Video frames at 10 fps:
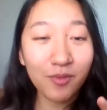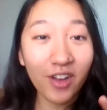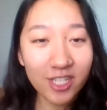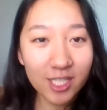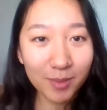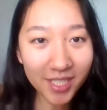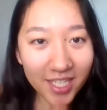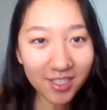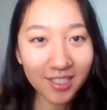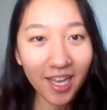to provide
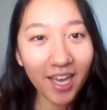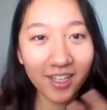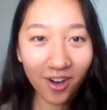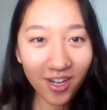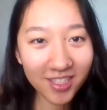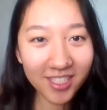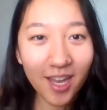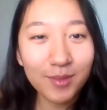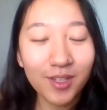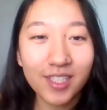transportation. I had a car at the
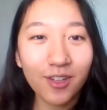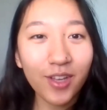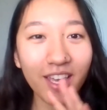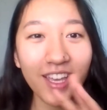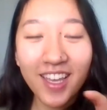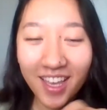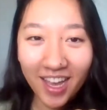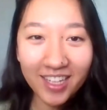time, so I said, okay.